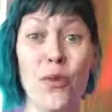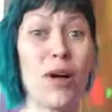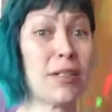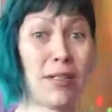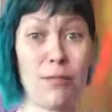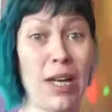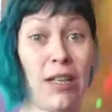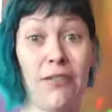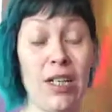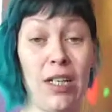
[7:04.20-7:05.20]
want to
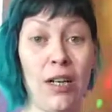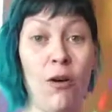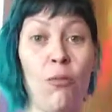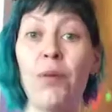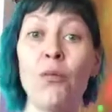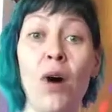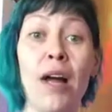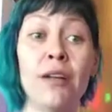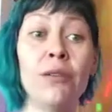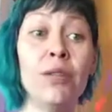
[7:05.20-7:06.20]
make a video, but
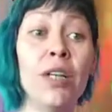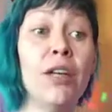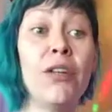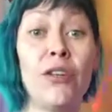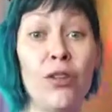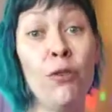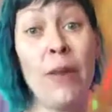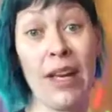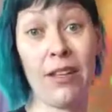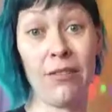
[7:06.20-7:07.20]
why don't you
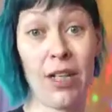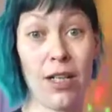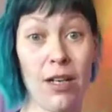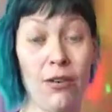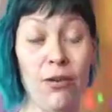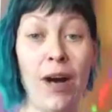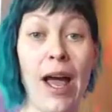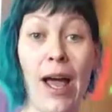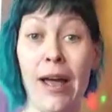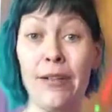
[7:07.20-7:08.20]
make a video
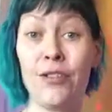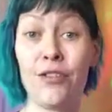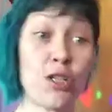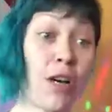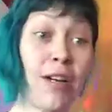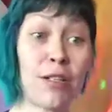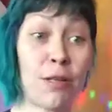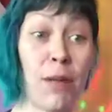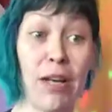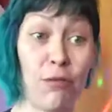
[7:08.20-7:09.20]
and share it
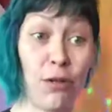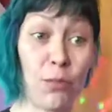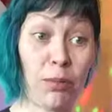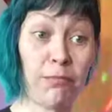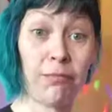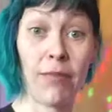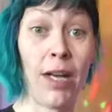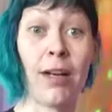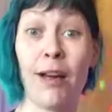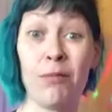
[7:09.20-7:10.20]
to my group?
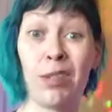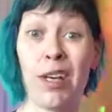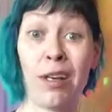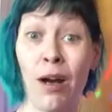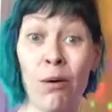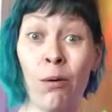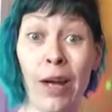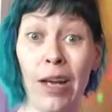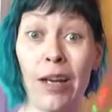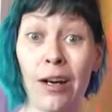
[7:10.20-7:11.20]
And I was like, oh,
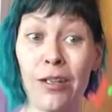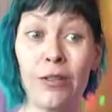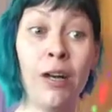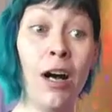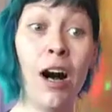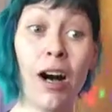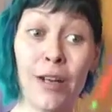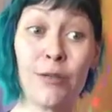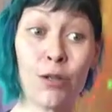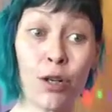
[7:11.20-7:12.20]
okay. Are
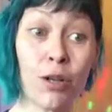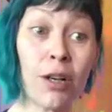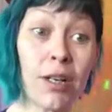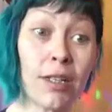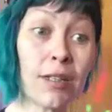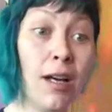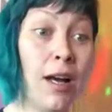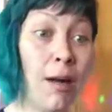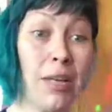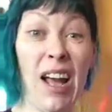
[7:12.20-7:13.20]
you sure? Because
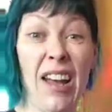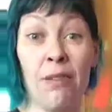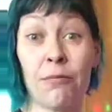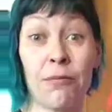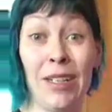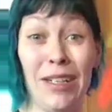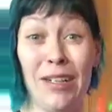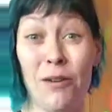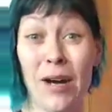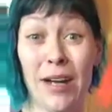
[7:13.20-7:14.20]
I mean, I don't really
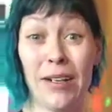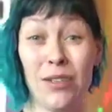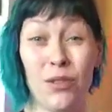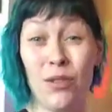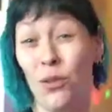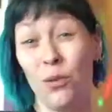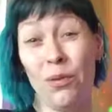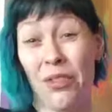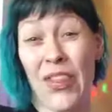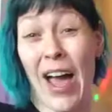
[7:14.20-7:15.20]
know how to
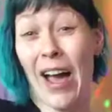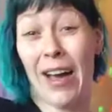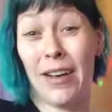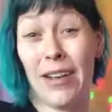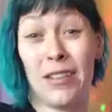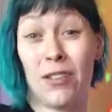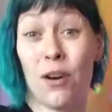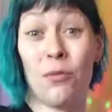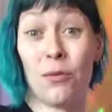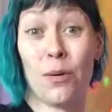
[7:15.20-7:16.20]
do that. I
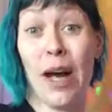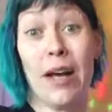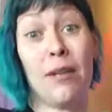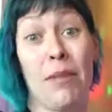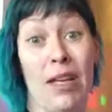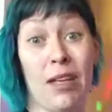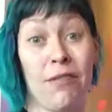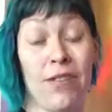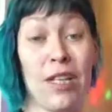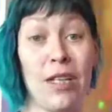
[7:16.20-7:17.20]
don't know how to make a
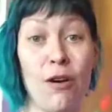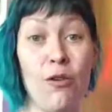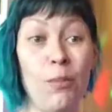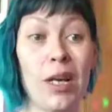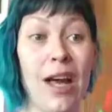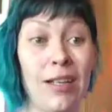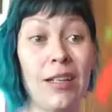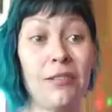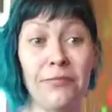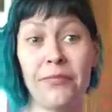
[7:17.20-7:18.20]
video, but I
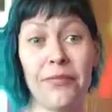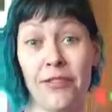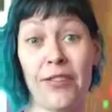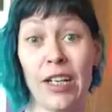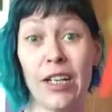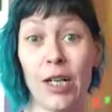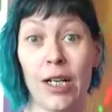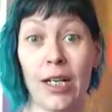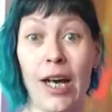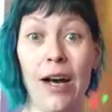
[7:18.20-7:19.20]
can figure
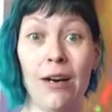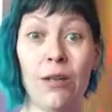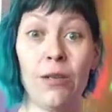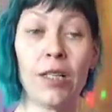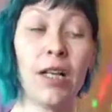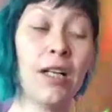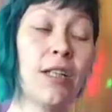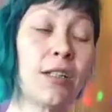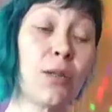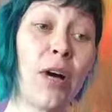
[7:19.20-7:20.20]
it out.
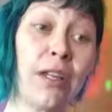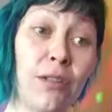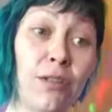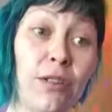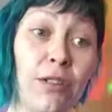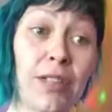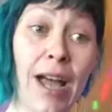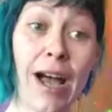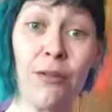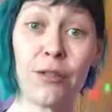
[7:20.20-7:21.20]
So I Googled
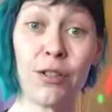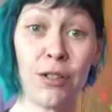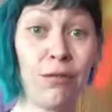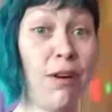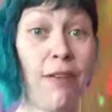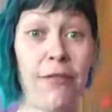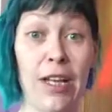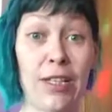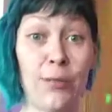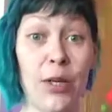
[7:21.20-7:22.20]
how to do a
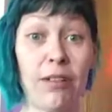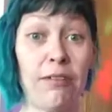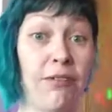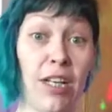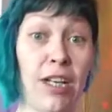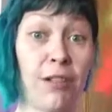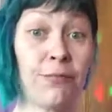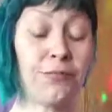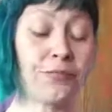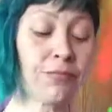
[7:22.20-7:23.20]
Facebook
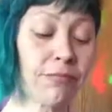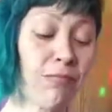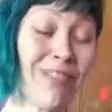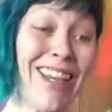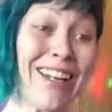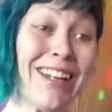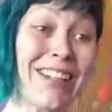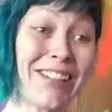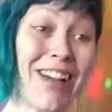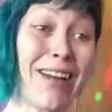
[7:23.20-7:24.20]
video, and I
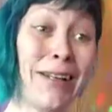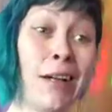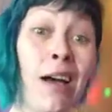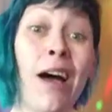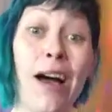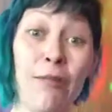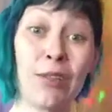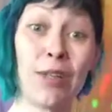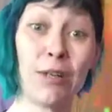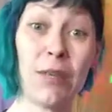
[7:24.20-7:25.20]
decided I
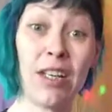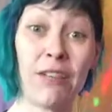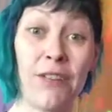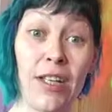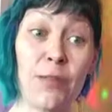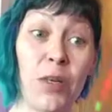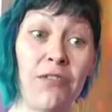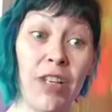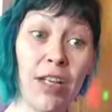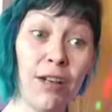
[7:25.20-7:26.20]
was going to make a
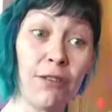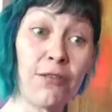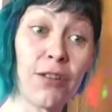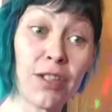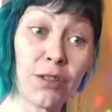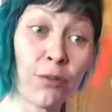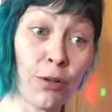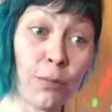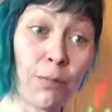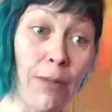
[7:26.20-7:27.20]
Facebook video for this
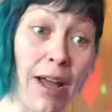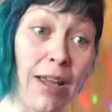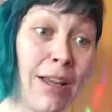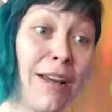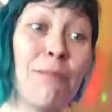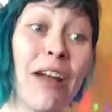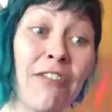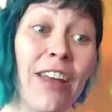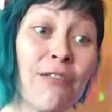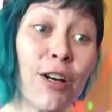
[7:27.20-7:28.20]
group, my
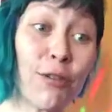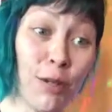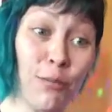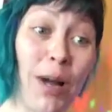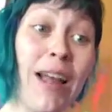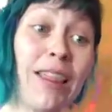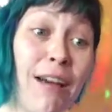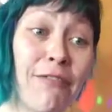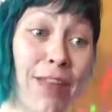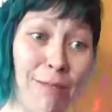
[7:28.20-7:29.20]
favorite group. I
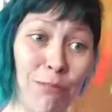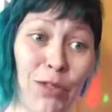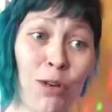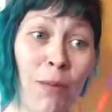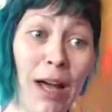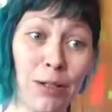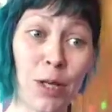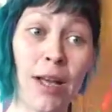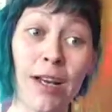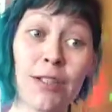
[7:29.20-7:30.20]
love them so much,
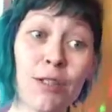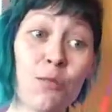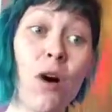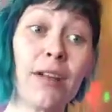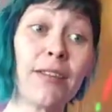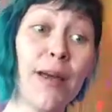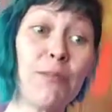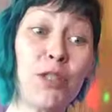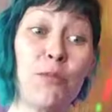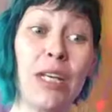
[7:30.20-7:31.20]
and I just wanted
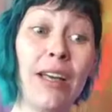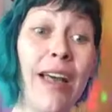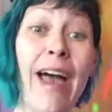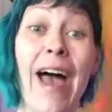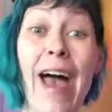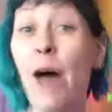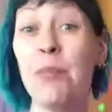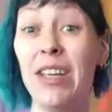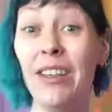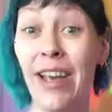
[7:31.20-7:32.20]
them to be
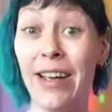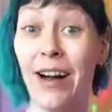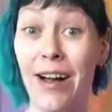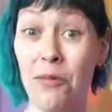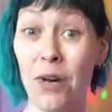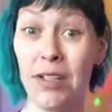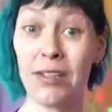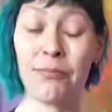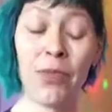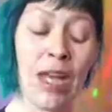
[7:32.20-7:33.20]
happy like I
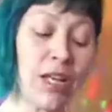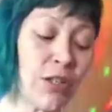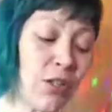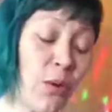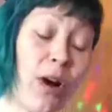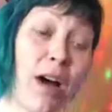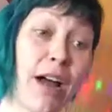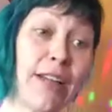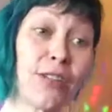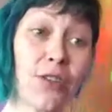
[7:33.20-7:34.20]
was. So
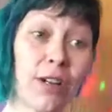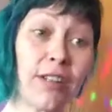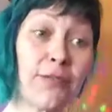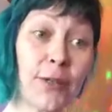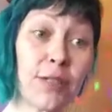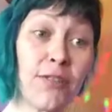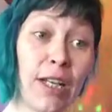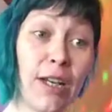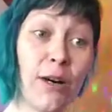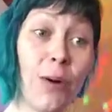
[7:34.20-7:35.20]
I started the first
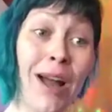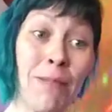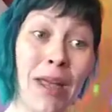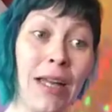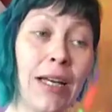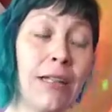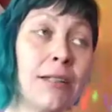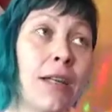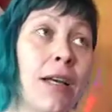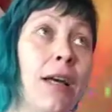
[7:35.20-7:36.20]
video. I made
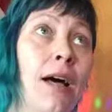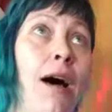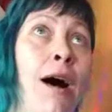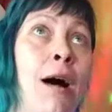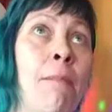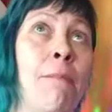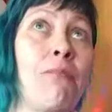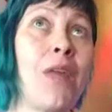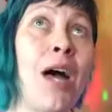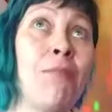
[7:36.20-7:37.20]
it,
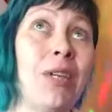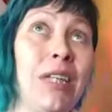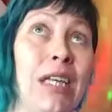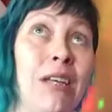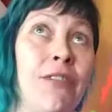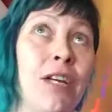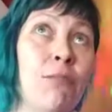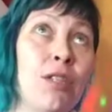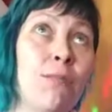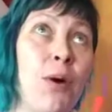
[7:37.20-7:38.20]
I believe it
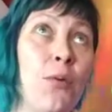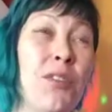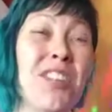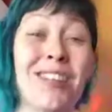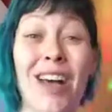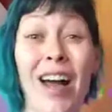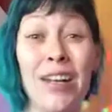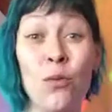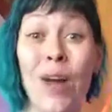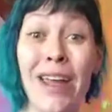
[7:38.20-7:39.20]
was both
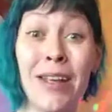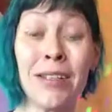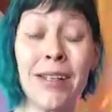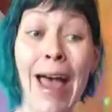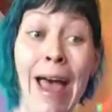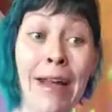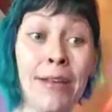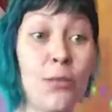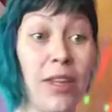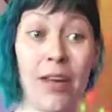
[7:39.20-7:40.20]
sideways
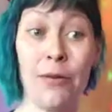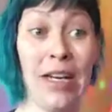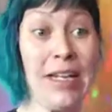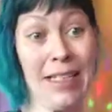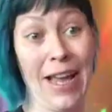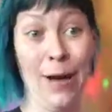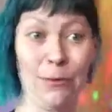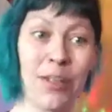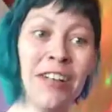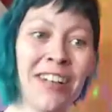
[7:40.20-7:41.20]
and without any sound.